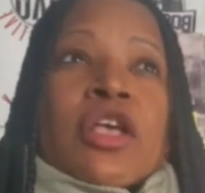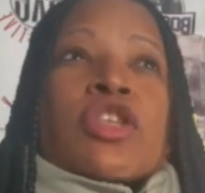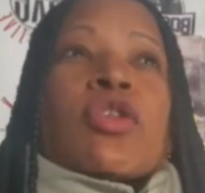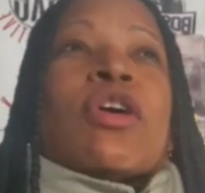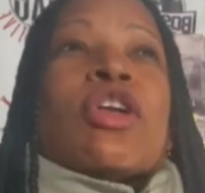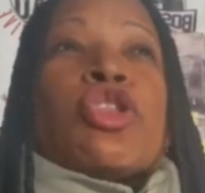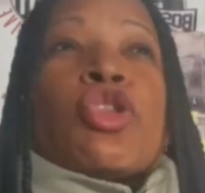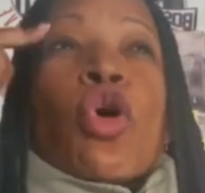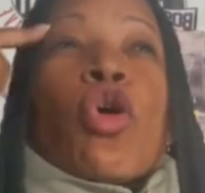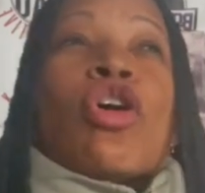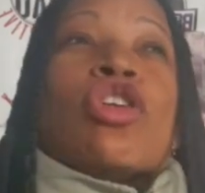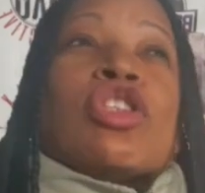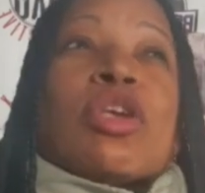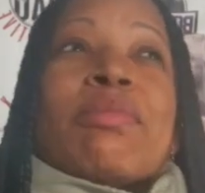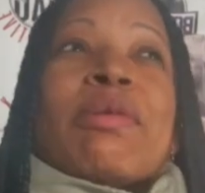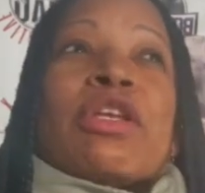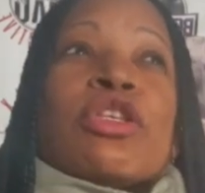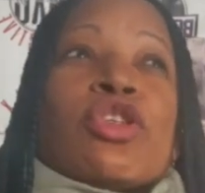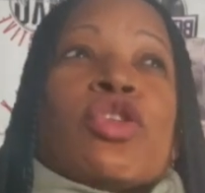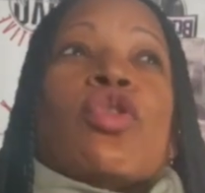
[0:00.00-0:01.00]
So it dawned
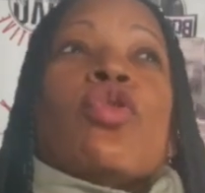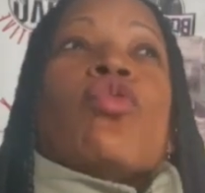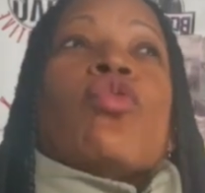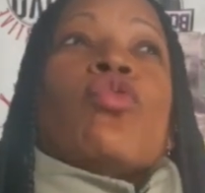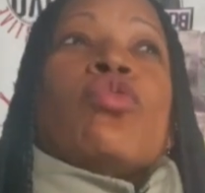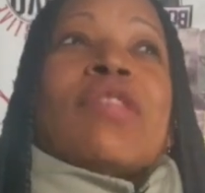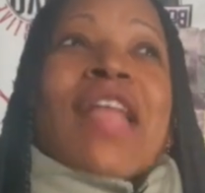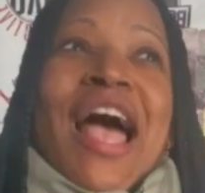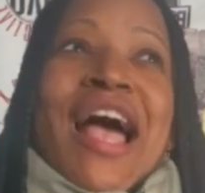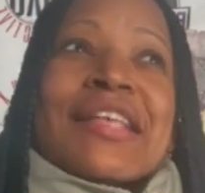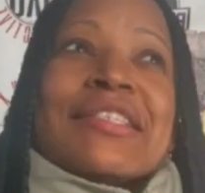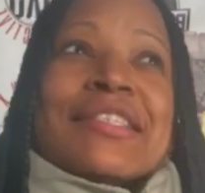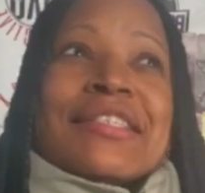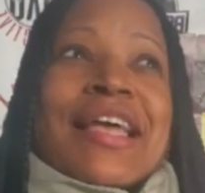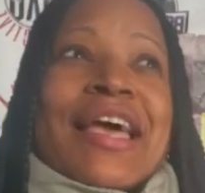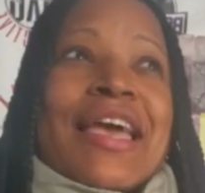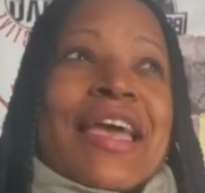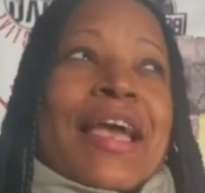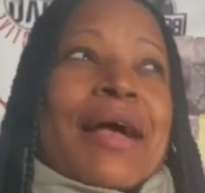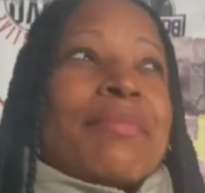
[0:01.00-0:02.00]
on me, too, last
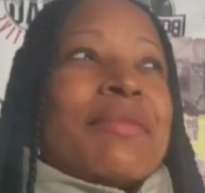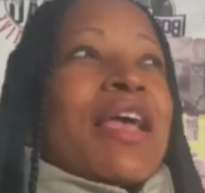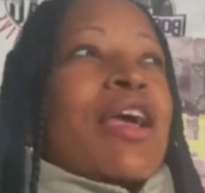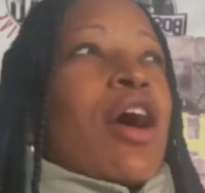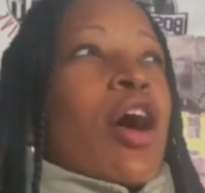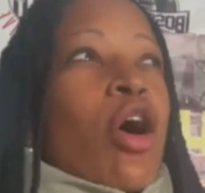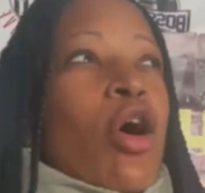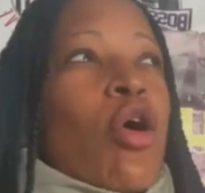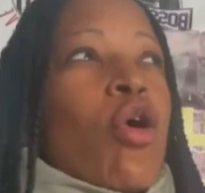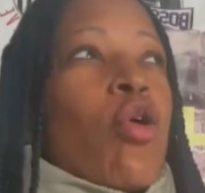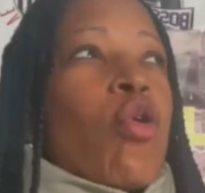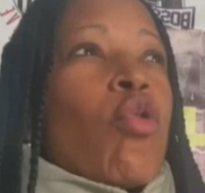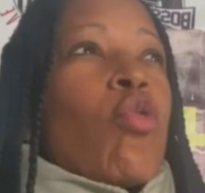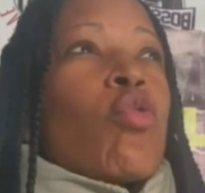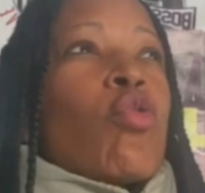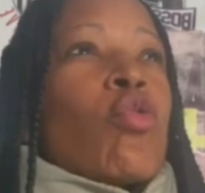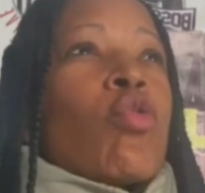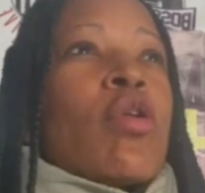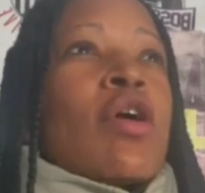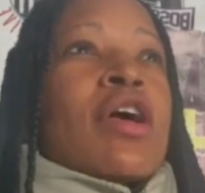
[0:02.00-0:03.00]
night. I'm like,
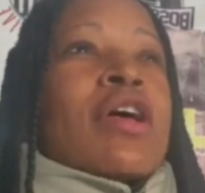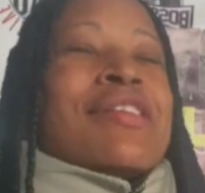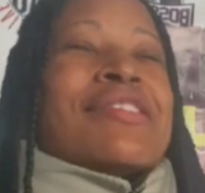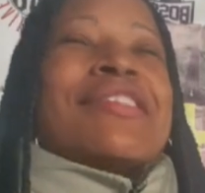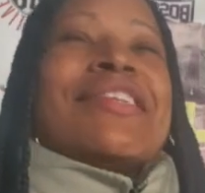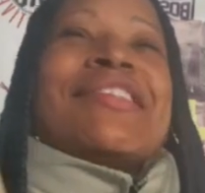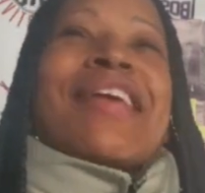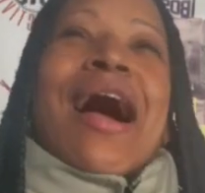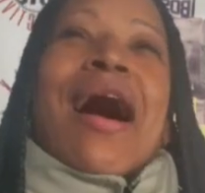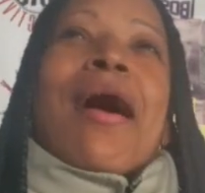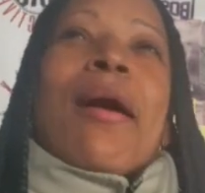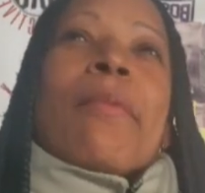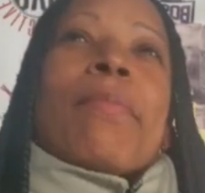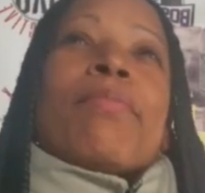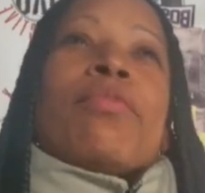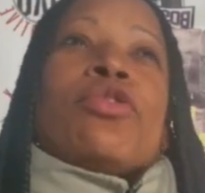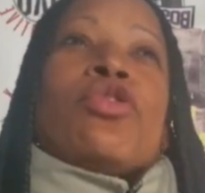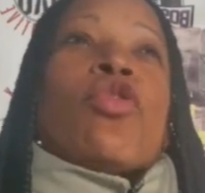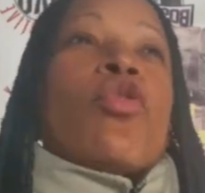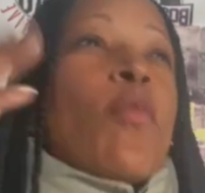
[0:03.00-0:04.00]
oh, so
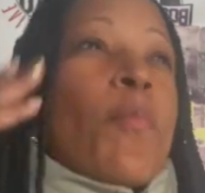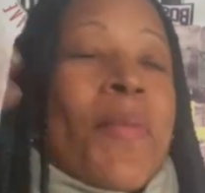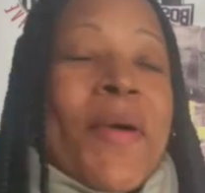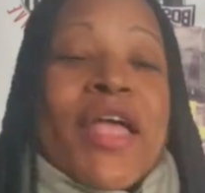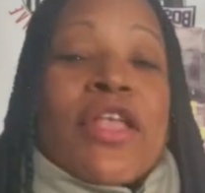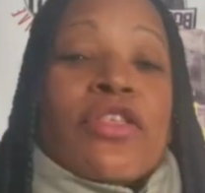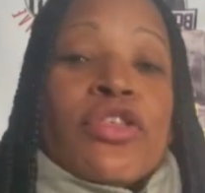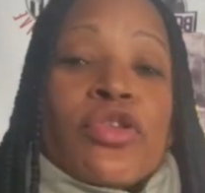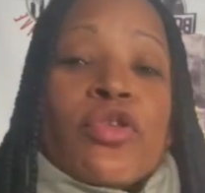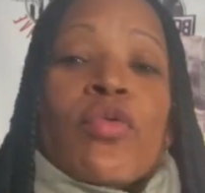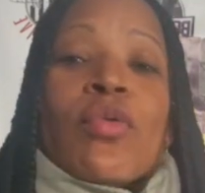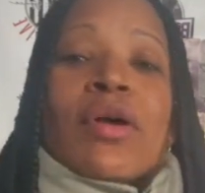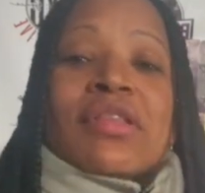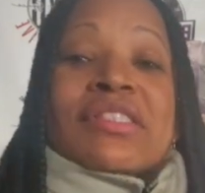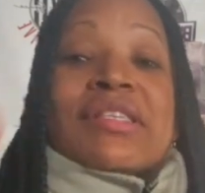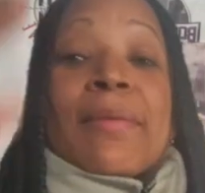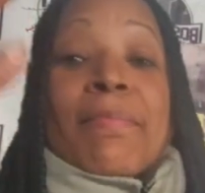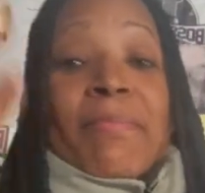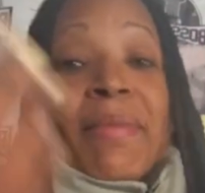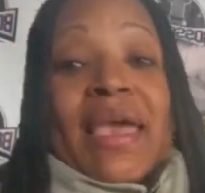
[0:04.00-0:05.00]
y'all,
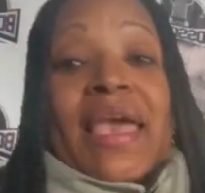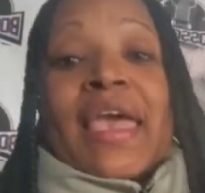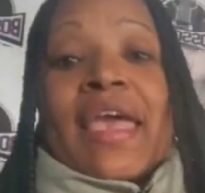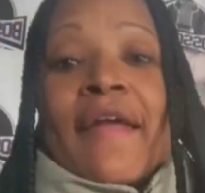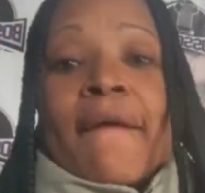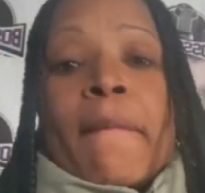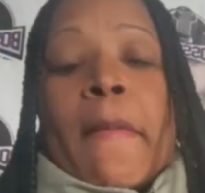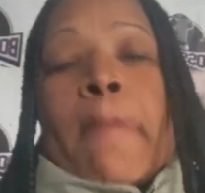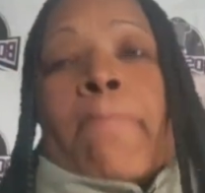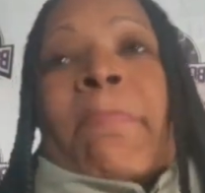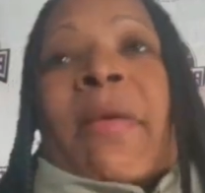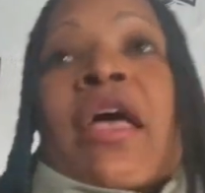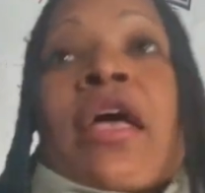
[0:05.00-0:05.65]
to me,